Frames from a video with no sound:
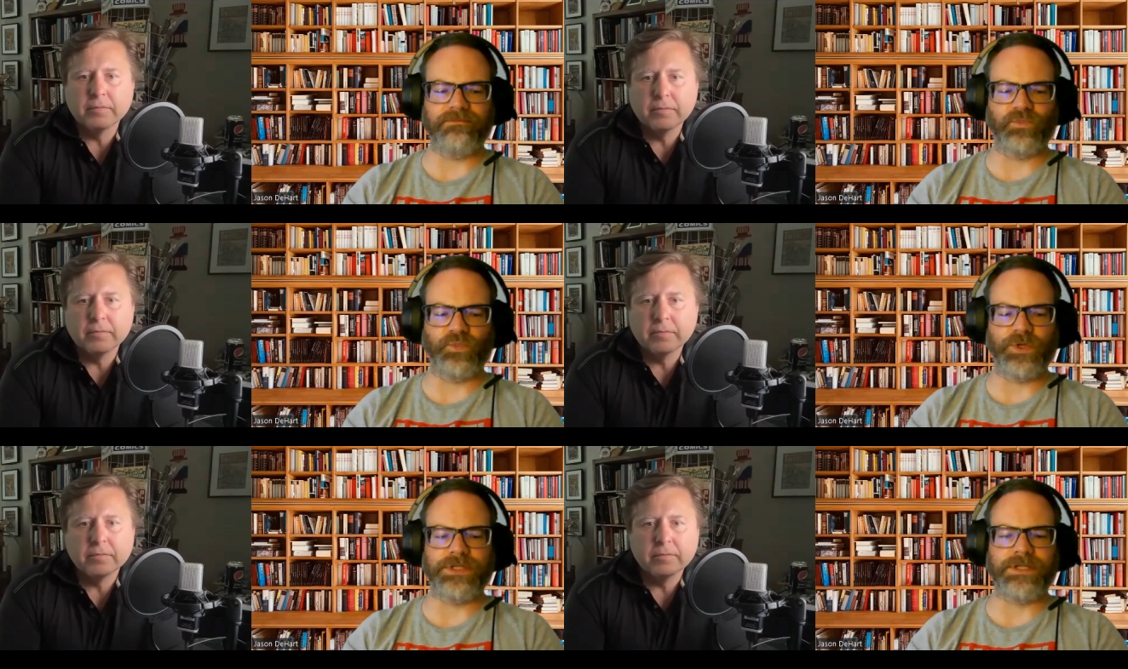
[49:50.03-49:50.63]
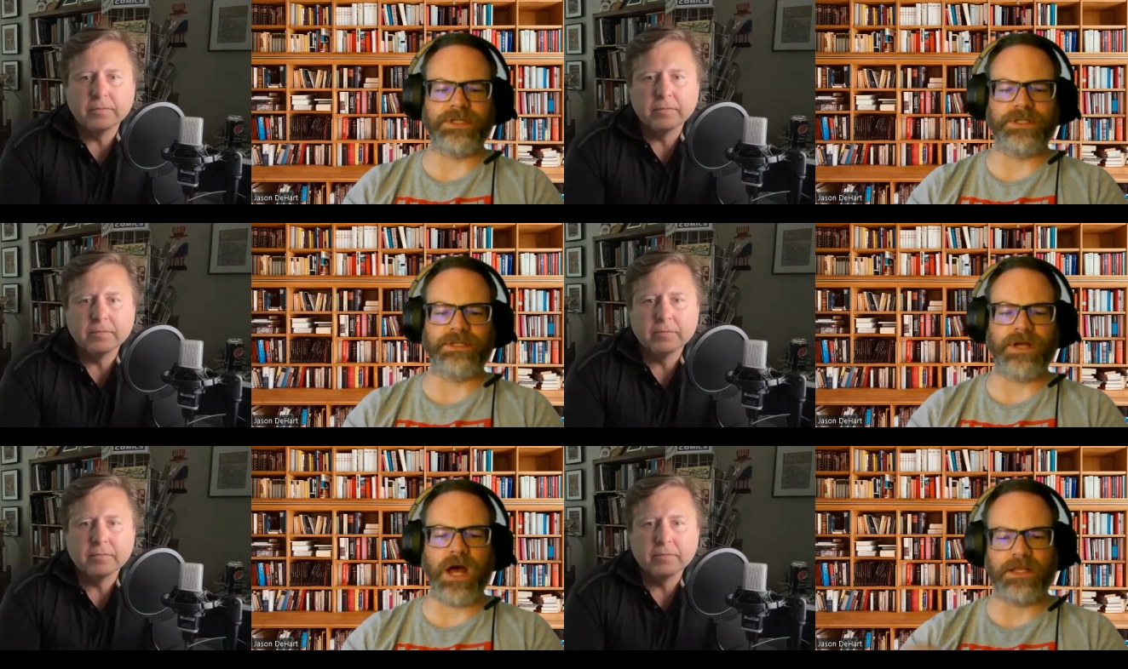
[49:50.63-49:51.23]

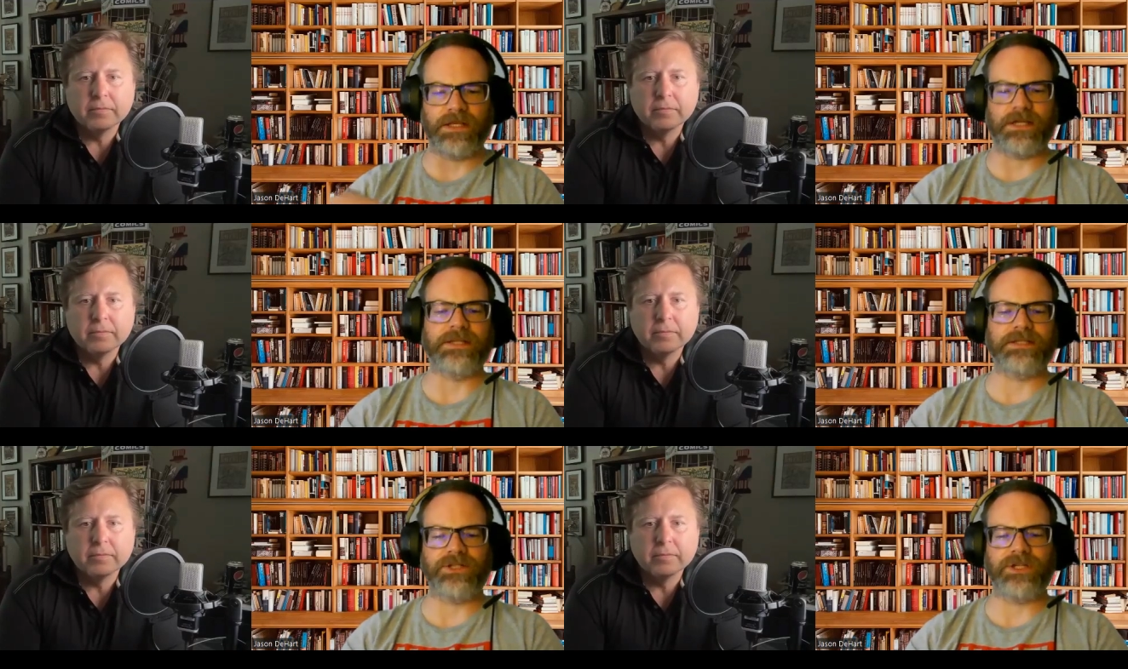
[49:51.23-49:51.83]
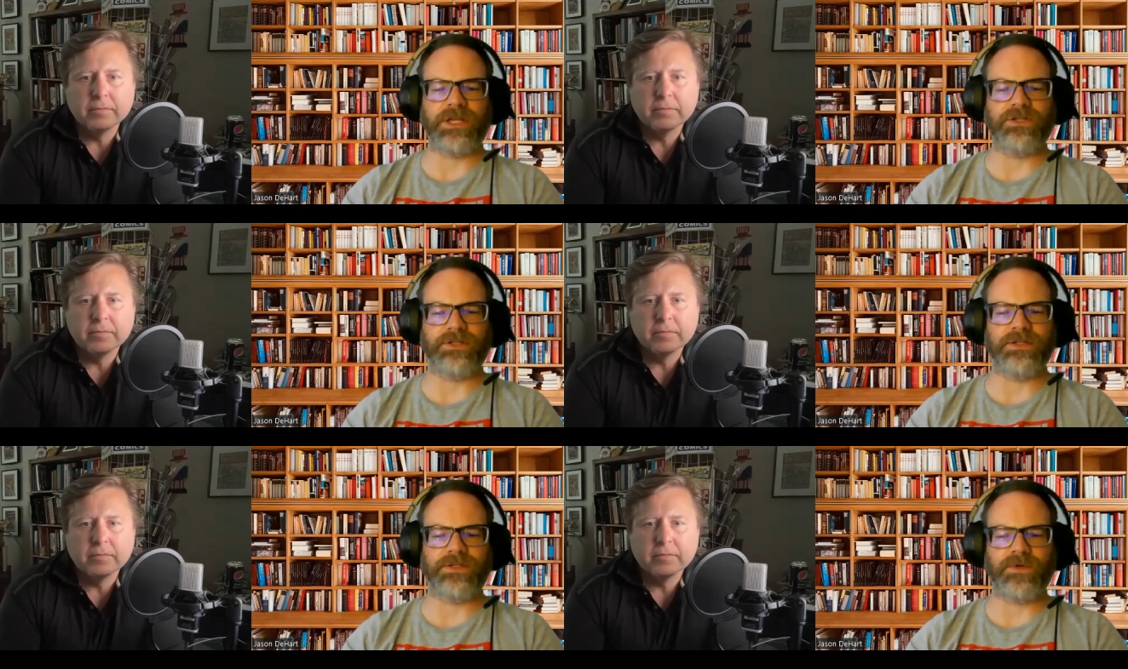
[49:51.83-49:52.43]
Speaker 1: really Holocaust
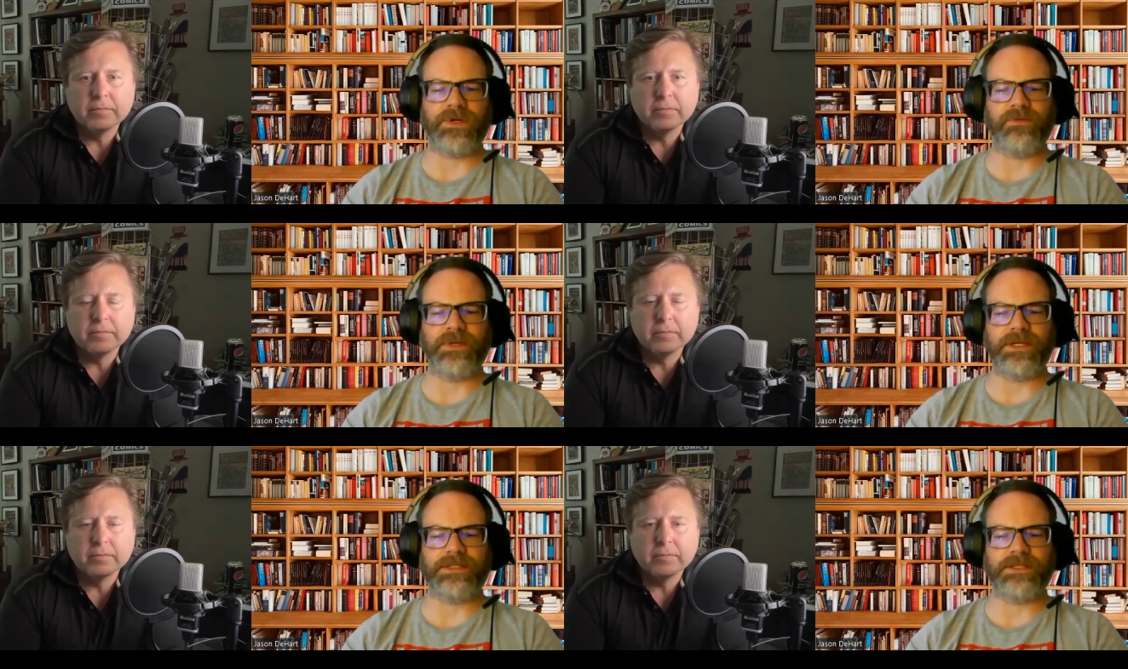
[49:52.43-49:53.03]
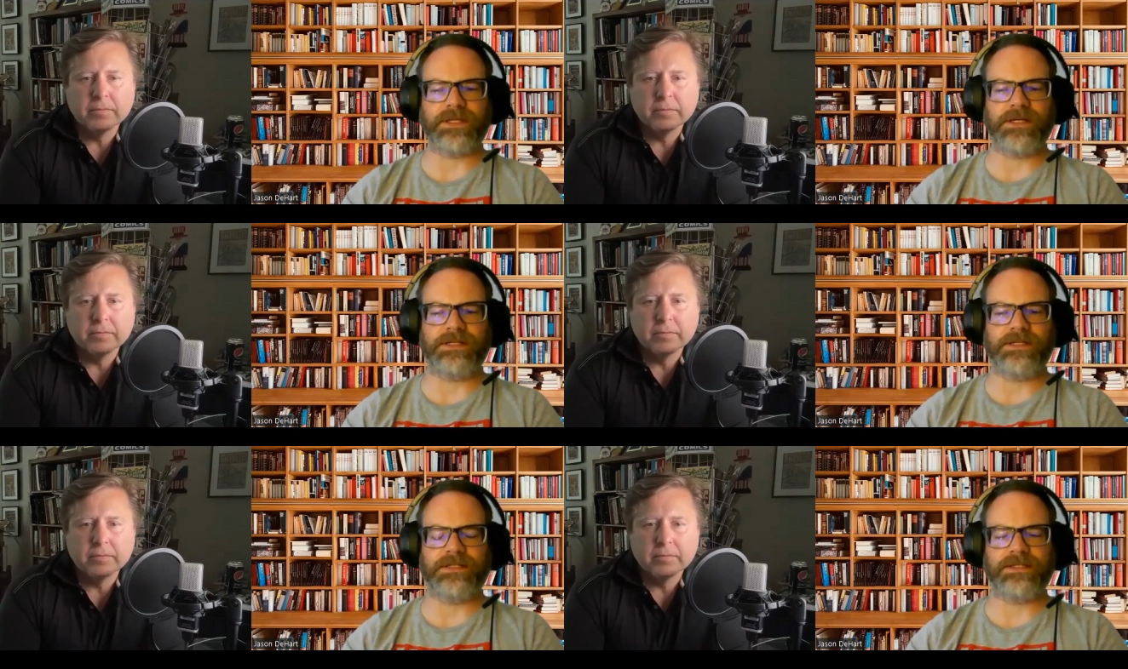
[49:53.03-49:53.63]
education as well, because
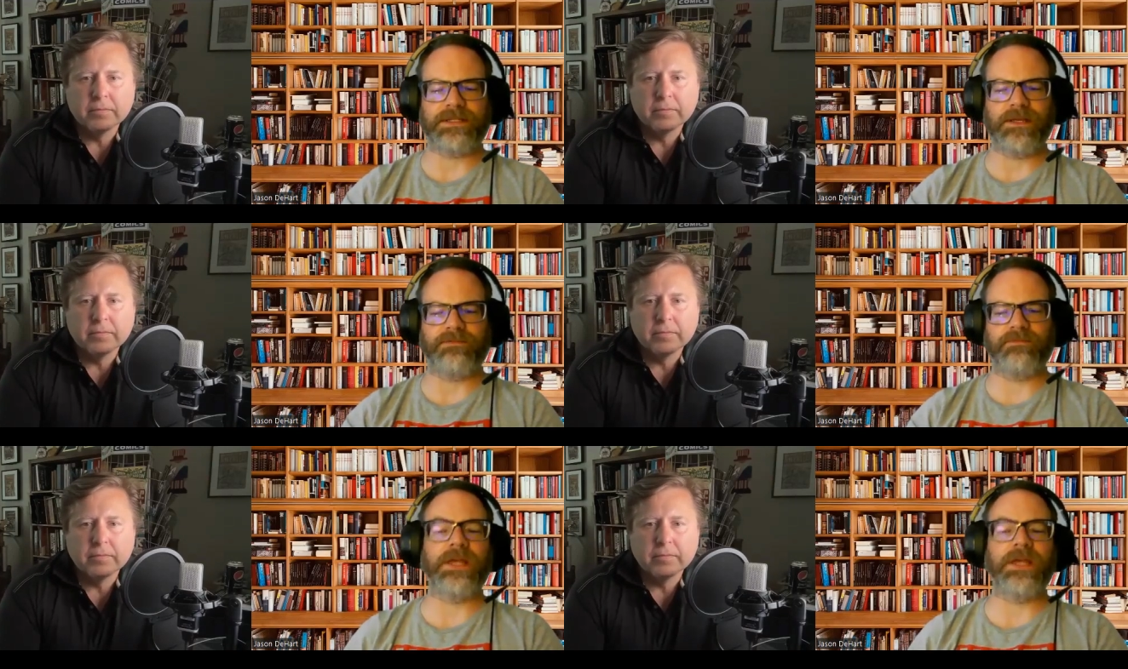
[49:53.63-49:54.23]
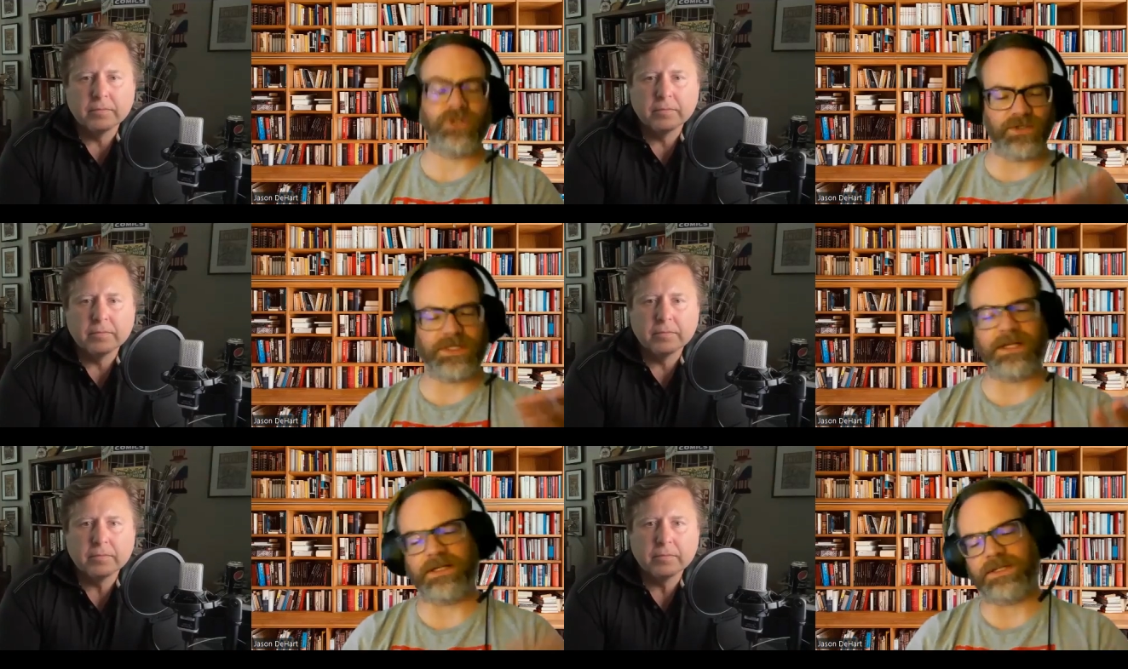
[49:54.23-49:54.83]
uh, it's, a, as you
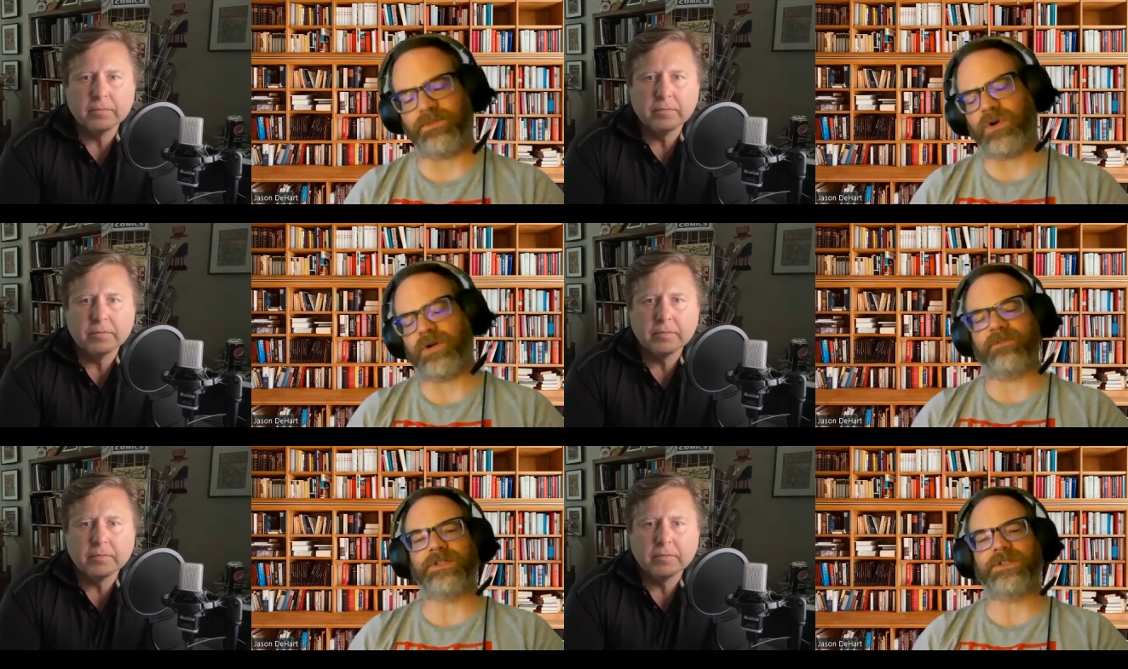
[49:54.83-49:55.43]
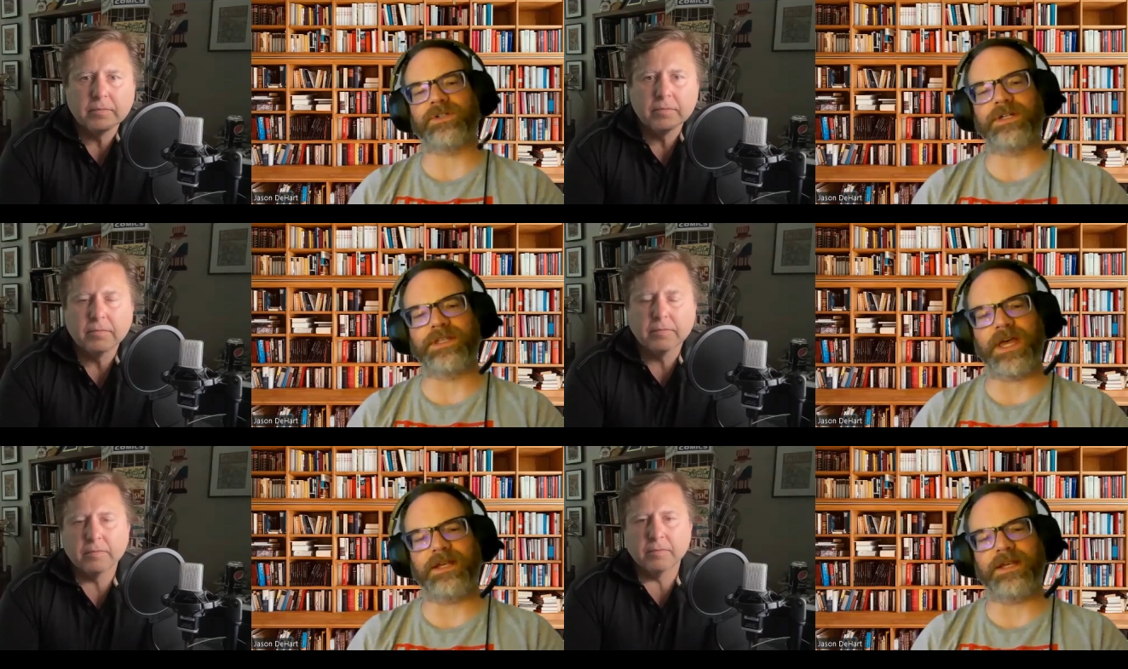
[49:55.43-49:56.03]
said, it's a part of history
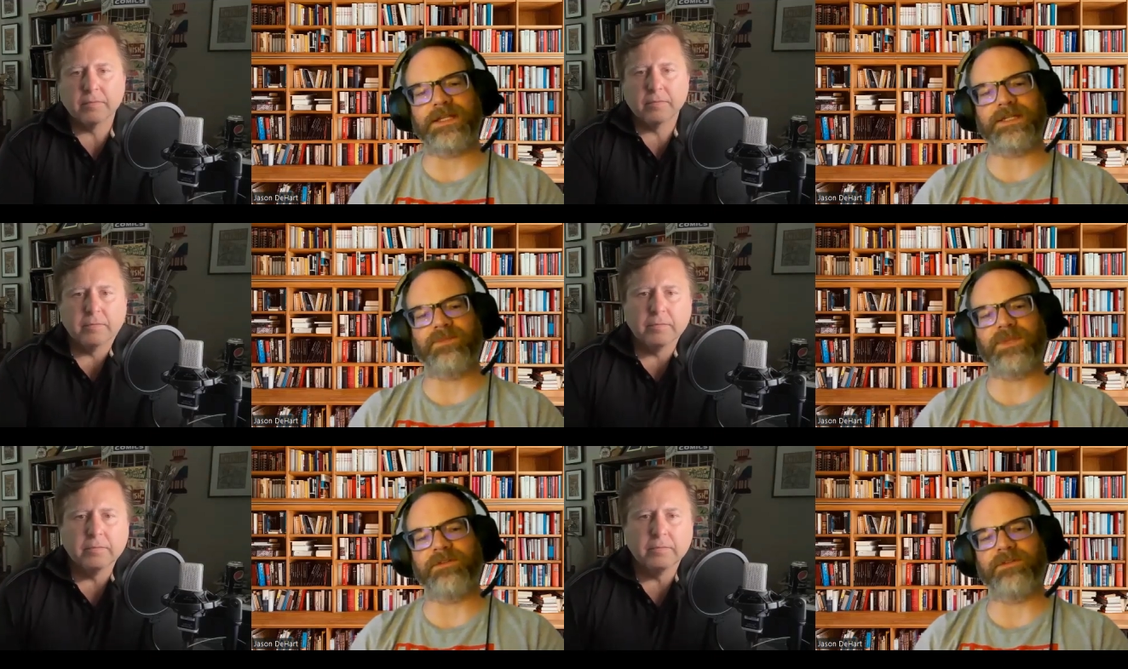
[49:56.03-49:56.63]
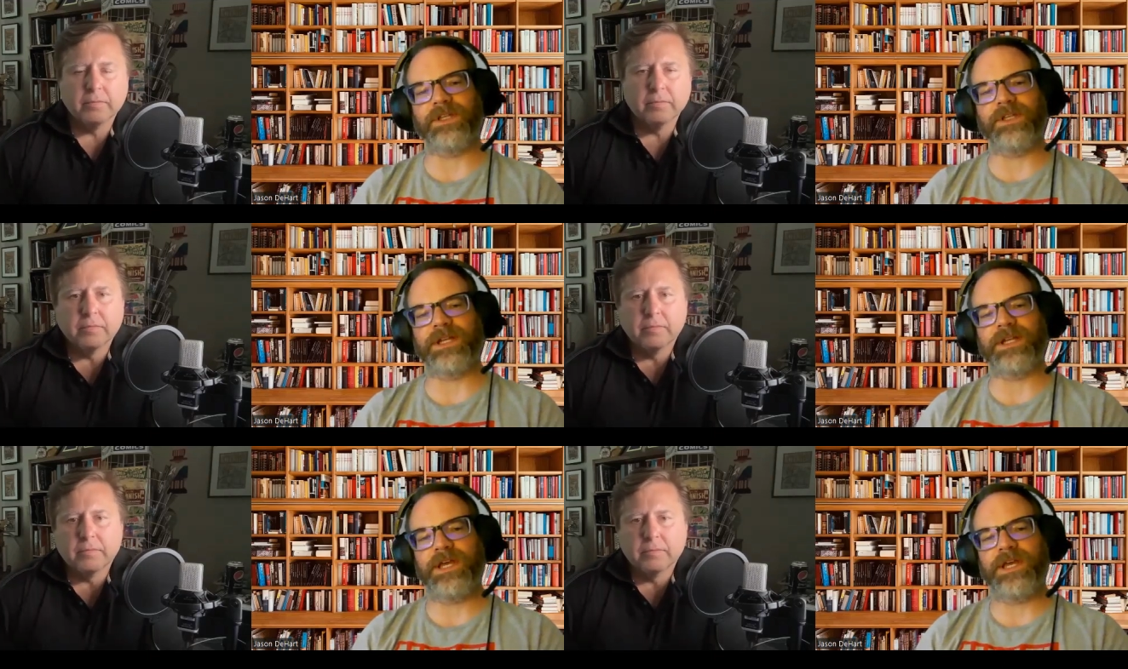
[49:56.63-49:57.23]
that needs to be given